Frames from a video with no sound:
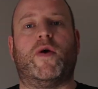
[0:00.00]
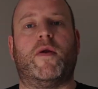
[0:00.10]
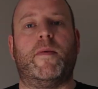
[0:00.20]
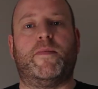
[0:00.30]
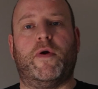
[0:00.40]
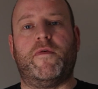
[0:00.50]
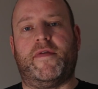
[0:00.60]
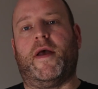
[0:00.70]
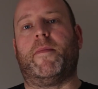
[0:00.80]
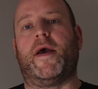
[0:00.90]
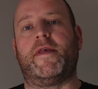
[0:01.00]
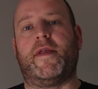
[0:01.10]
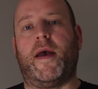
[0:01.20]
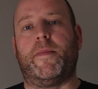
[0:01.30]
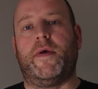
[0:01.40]
trying to improve step by
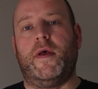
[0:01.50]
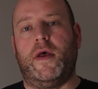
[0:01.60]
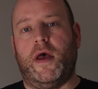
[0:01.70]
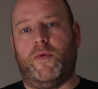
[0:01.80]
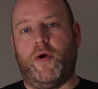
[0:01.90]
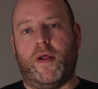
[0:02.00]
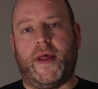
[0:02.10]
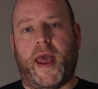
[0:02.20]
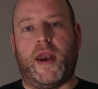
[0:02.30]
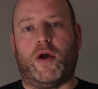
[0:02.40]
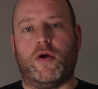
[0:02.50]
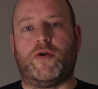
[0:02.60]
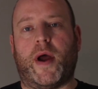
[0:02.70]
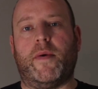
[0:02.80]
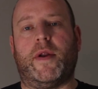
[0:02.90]
step, really getting a good
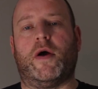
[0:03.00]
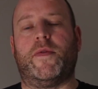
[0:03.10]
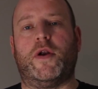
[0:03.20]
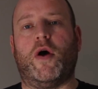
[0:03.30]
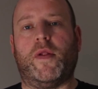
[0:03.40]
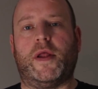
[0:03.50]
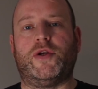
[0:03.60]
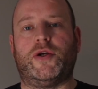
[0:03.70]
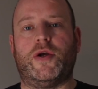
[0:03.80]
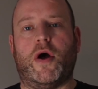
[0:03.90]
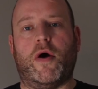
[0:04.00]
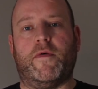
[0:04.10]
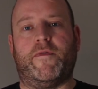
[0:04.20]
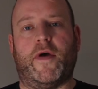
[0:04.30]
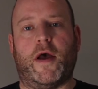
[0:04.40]
grounding on the knowledge
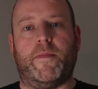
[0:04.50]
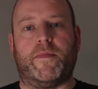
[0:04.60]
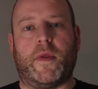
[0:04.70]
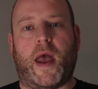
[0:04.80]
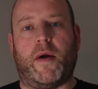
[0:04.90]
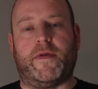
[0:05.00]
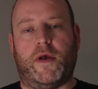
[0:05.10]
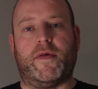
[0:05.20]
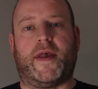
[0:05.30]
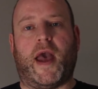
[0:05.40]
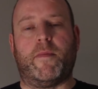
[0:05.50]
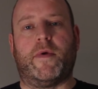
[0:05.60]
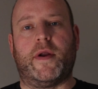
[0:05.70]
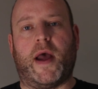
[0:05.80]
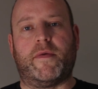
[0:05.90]
of um, how to use a
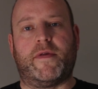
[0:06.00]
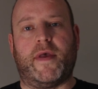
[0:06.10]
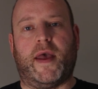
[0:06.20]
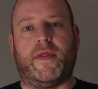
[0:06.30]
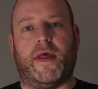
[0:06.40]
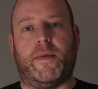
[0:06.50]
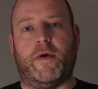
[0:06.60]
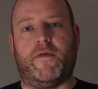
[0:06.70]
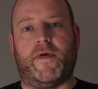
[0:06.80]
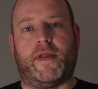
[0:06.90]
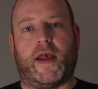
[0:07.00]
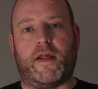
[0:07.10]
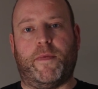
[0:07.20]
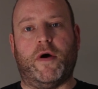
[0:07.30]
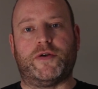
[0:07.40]
camera and how to take the perfect
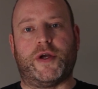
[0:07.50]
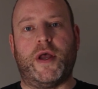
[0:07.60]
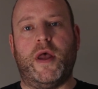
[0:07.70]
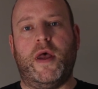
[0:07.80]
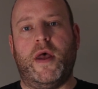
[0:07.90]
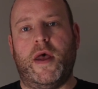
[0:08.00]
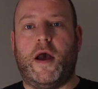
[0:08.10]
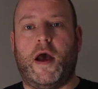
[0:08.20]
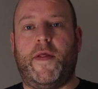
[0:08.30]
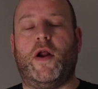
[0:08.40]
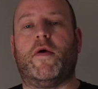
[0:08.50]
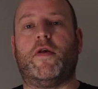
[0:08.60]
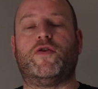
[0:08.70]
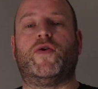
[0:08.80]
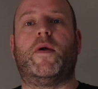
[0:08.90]
exposure. And then
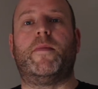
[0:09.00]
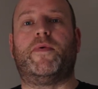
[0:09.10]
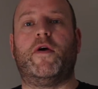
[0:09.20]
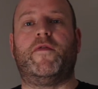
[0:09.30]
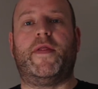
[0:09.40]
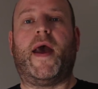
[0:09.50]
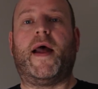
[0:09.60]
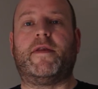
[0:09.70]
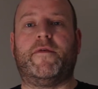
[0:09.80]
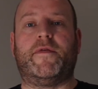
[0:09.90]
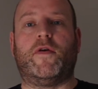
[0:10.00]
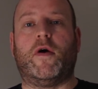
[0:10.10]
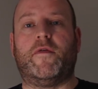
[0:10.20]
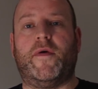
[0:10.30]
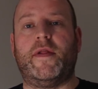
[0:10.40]
also trying to improve in the art of
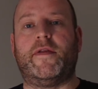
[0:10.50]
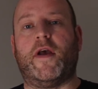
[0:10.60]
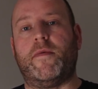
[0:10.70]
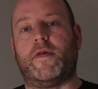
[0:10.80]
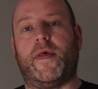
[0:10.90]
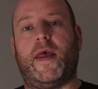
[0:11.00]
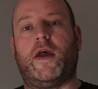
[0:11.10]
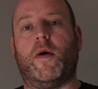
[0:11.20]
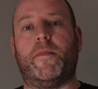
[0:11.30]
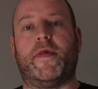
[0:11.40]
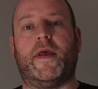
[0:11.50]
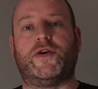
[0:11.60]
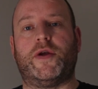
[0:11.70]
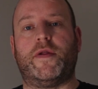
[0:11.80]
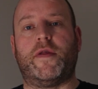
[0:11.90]
photography in terms of the
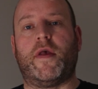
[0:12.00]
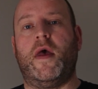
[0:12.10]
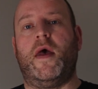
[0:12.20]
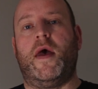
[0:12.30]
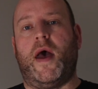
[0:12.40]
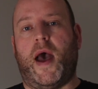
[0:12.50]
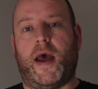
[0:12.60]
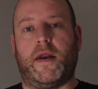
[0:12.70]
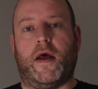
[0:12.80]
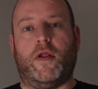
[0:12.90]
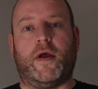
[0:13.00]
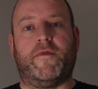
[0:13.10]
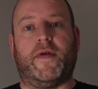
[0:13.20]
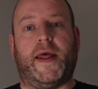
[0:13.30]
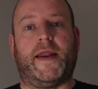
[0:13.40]
compositions and uh,
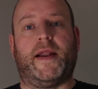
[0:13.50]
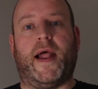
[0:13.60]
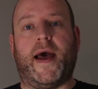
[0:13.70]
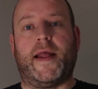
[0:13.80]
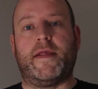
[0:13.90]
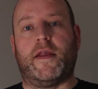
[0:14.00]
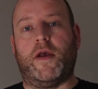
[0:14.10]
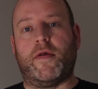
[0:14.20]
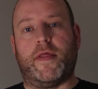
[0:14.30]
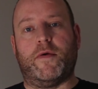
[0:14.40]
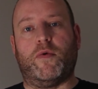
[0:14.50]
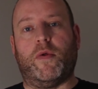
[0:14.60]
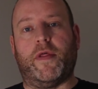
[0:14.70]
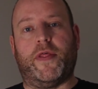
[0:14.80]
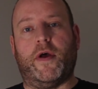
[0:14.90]
looking for leading lines and using the
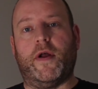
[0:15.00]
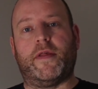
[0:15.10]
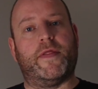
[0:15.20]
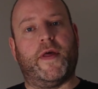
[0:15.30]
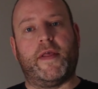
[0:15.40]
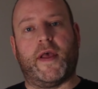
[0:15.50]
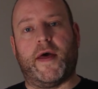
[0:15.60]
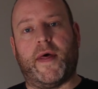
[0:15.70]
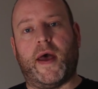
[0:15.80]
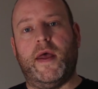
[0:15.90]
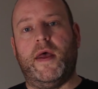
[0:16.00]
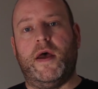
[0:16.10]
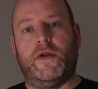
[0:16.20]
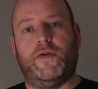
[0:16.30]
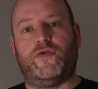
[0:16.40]
rule of thirds and things like that.
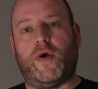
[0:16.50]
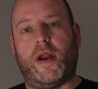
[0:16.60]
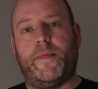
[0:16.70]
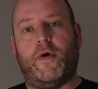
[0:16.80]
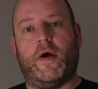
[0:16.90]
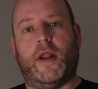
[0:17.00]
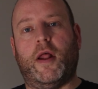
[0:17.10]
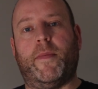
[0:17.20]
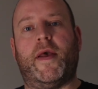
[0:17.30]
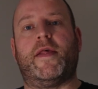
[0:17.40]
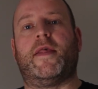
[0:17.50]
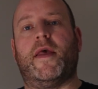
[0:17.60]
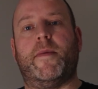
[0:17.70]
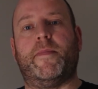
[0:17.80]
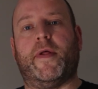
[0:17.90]
Just trying to put little bits
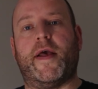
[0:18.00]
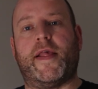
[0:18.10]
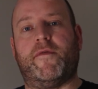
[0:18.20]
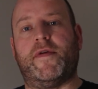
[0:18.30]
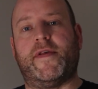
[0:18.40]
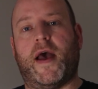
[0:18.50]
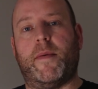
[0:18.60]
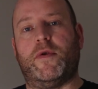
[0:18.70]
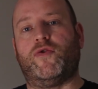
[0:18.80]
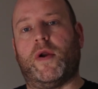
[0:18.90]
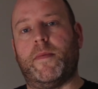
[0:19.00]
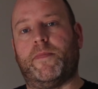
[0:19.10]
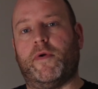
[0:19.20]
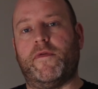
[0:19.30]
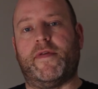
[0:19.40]
in place every time and trying to
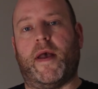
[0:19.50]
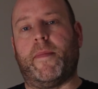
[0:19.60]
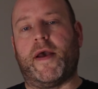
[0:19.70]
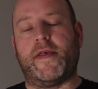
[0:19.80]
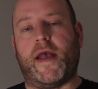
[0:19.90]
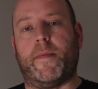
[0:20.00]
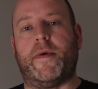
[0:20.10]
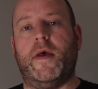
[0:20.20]
improve step by step.